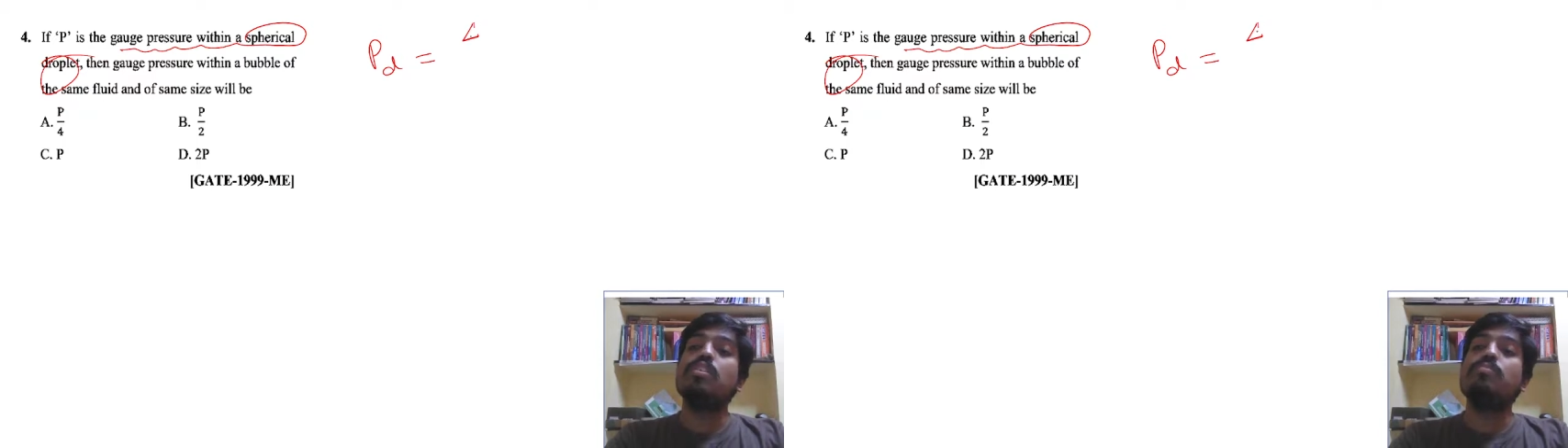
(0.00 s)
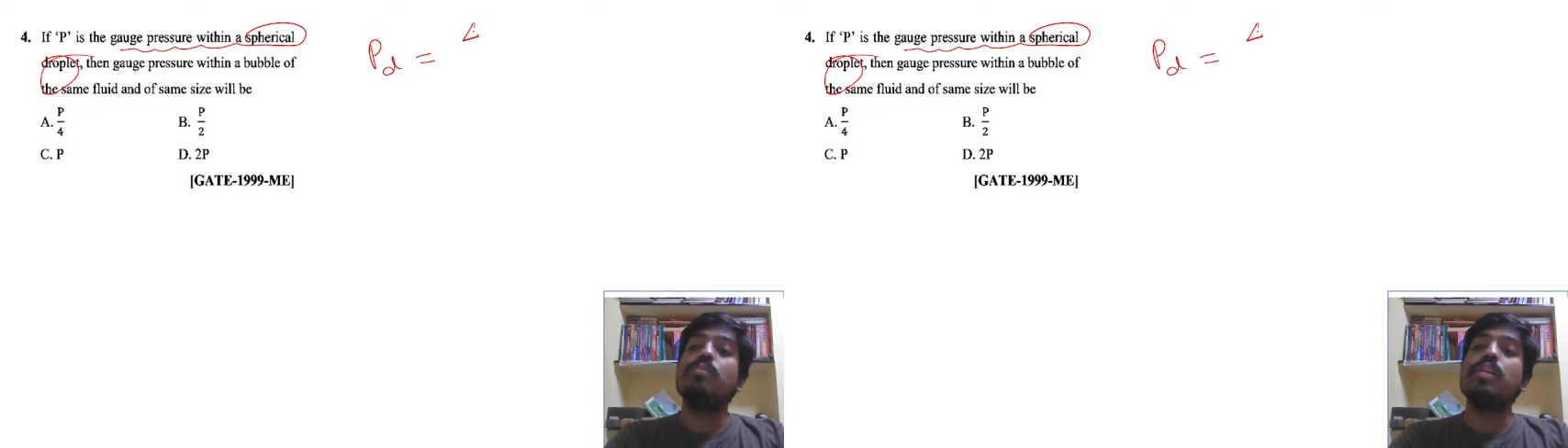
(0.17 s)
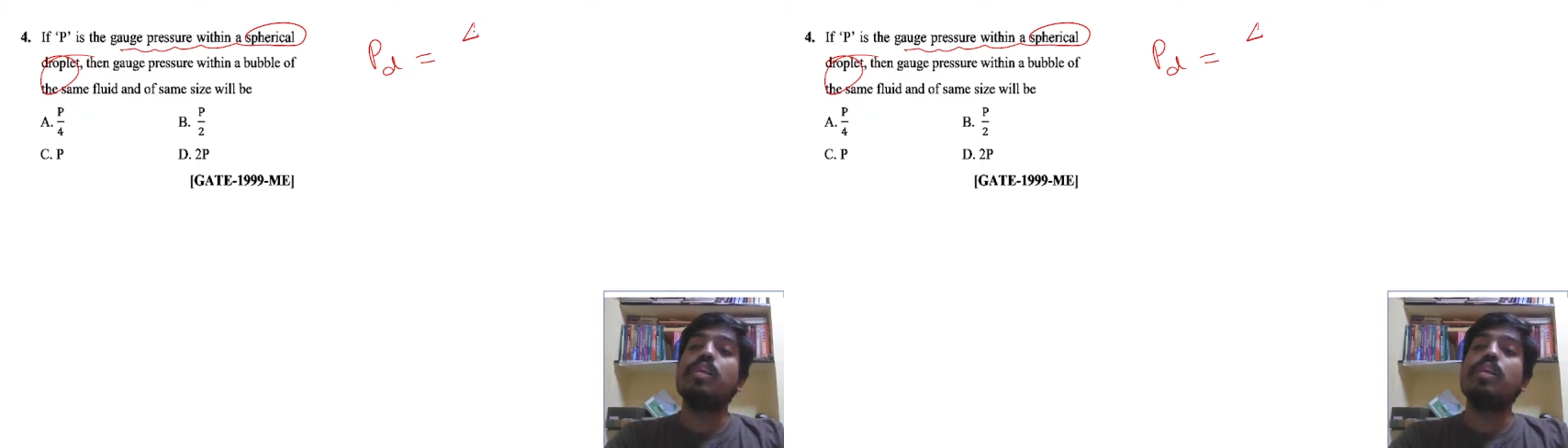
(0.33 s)

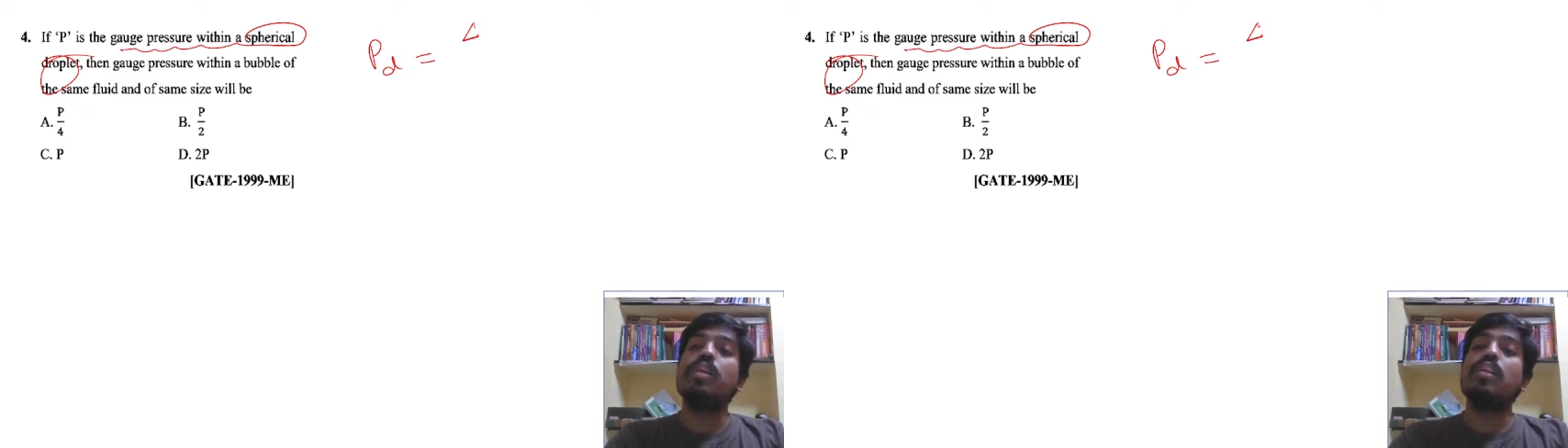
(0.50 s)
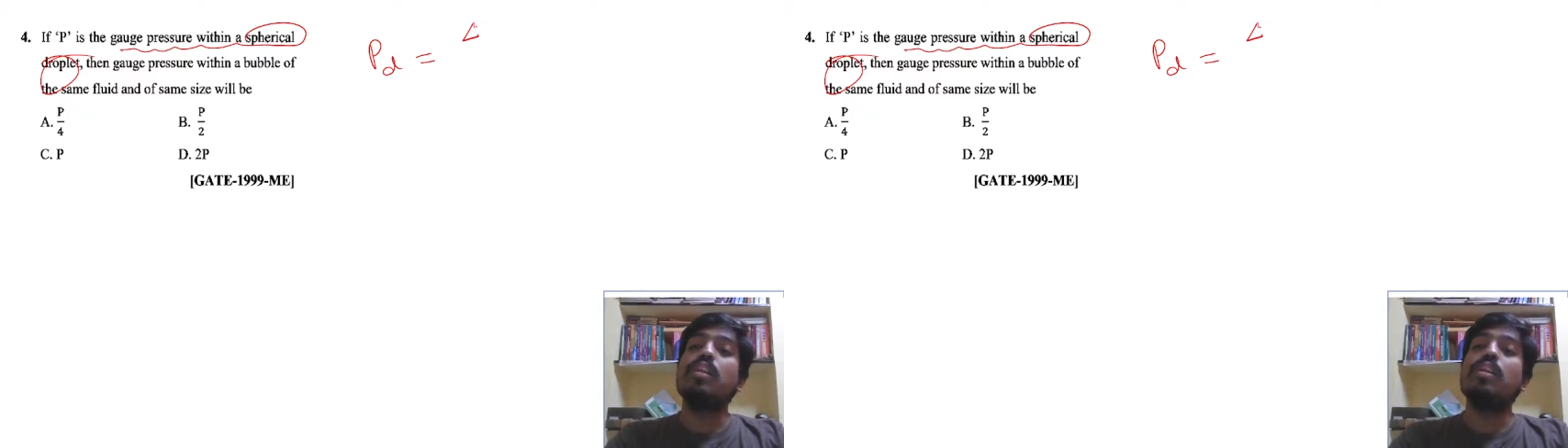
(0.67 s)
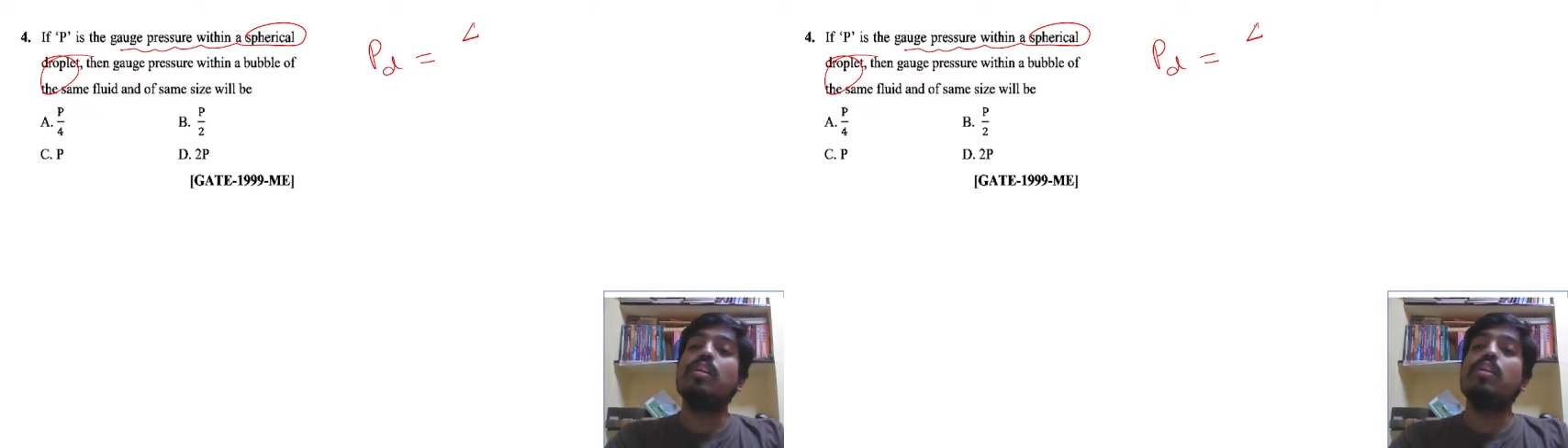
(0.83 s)

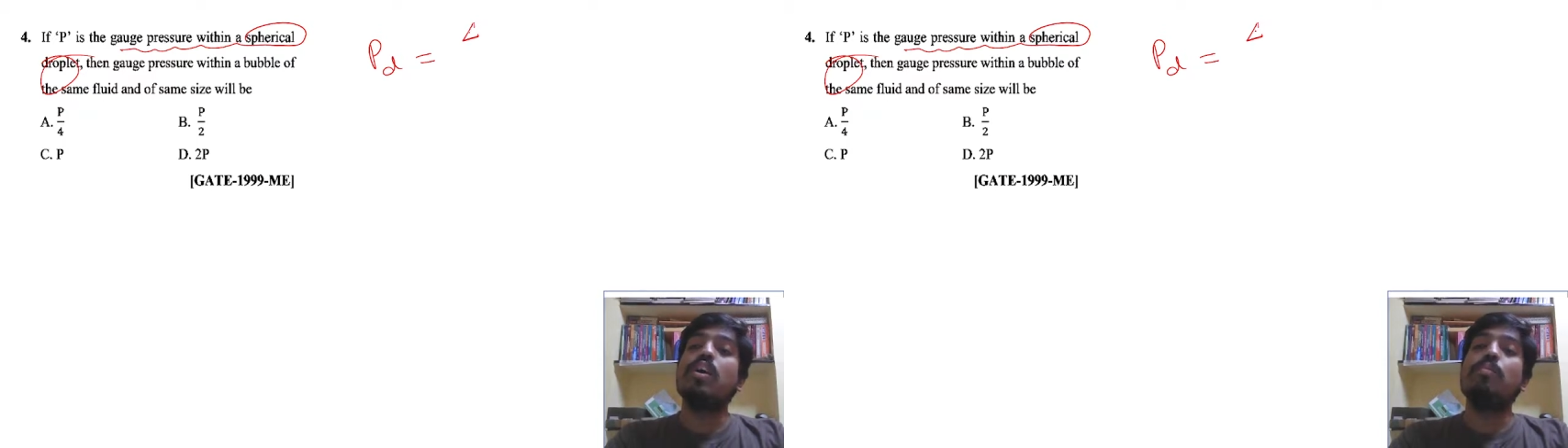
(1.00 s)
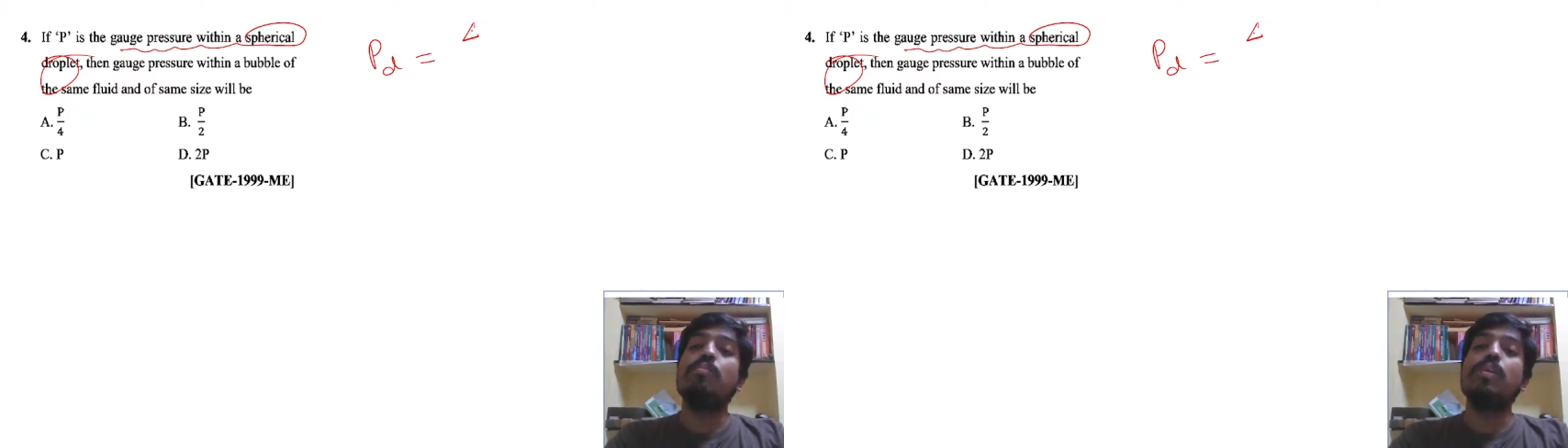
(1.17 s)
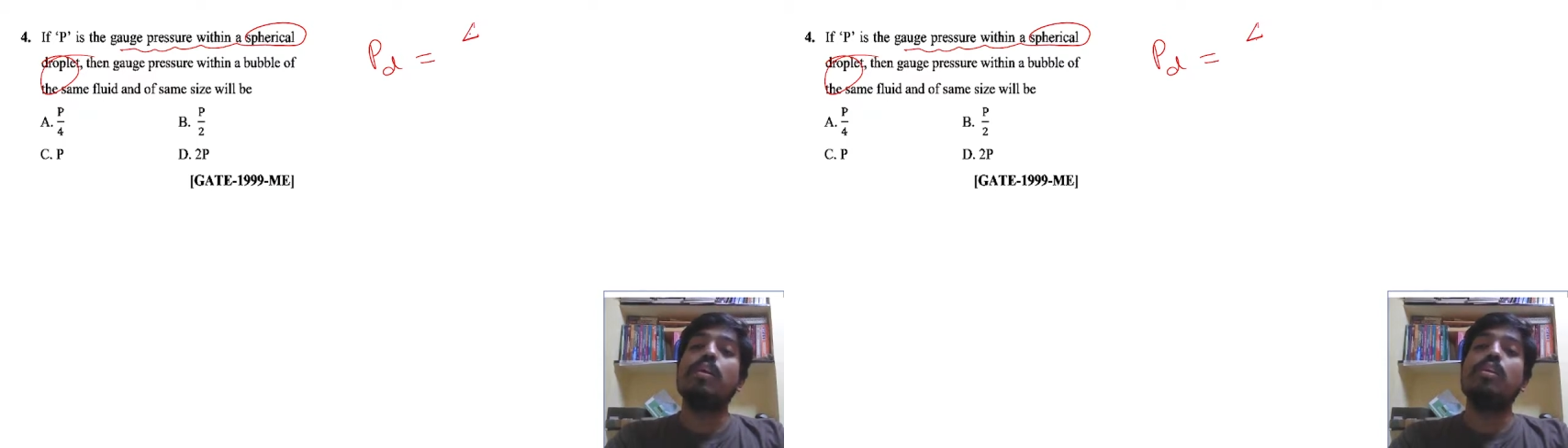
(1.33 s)
spherical
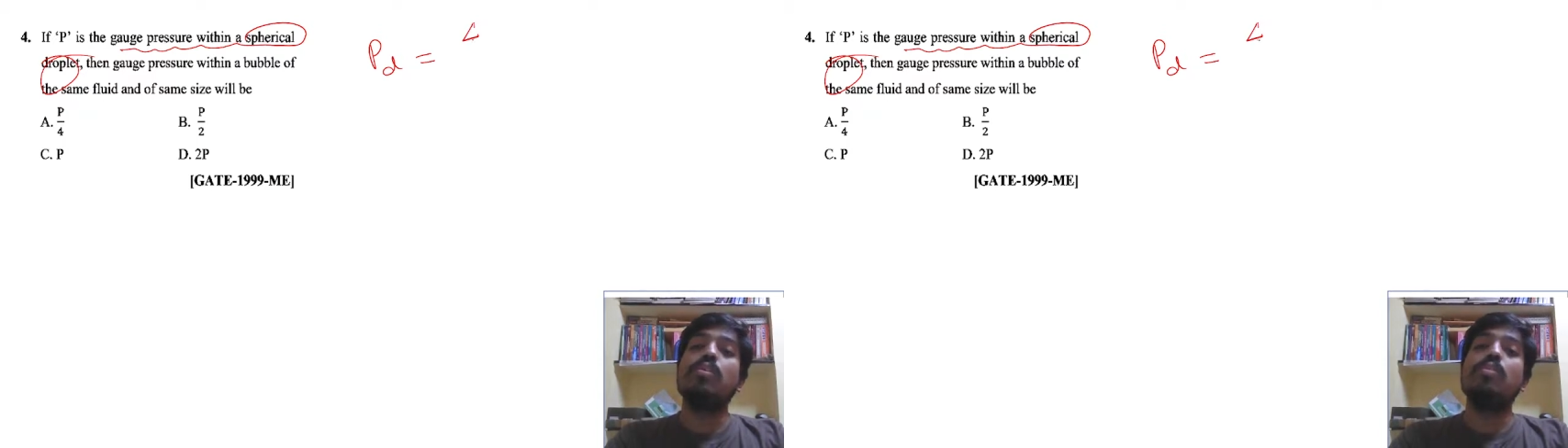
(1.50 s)
droplet